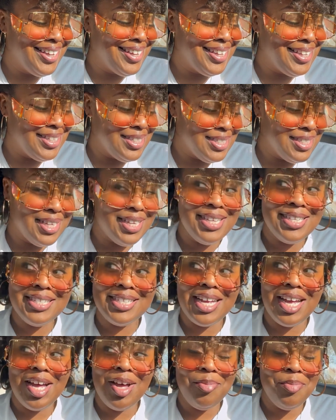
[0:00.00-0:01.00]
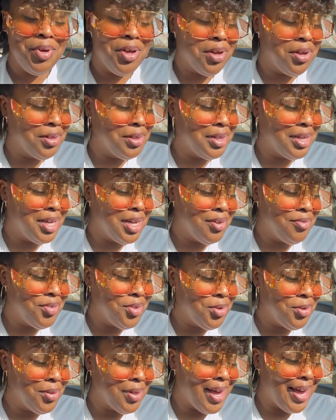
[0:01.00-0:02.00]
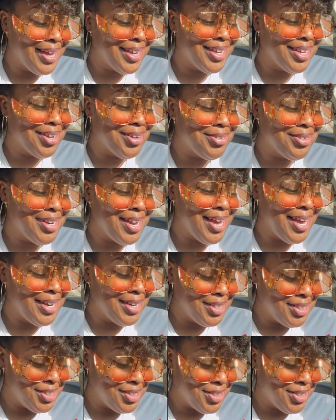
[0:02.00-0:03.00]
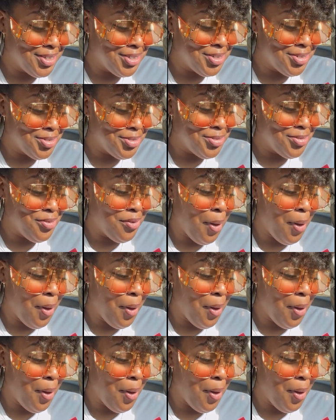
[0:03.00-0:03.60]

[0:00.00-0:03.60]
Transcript: he says, I'm going to love you like your daddy should have.